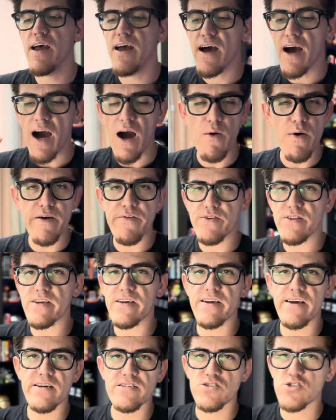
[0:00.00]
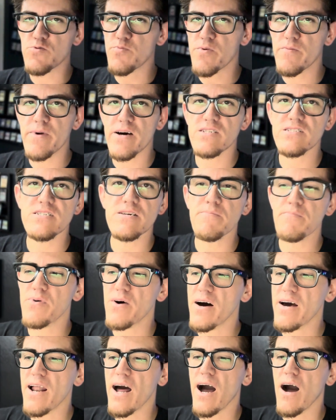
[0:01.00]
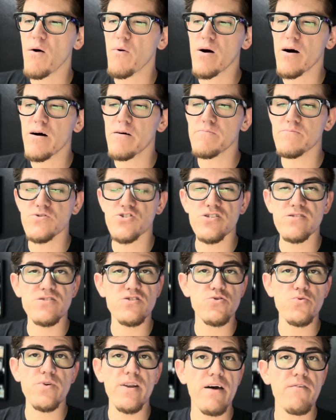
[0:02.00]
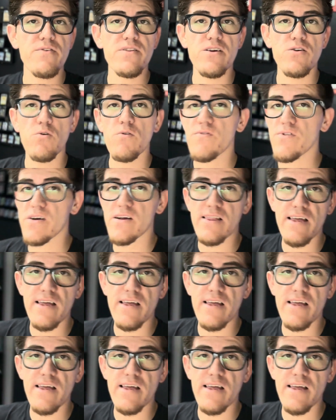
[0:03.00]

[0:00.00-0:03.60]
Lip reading: how everything is super messy, but how I'm just doing everything over there.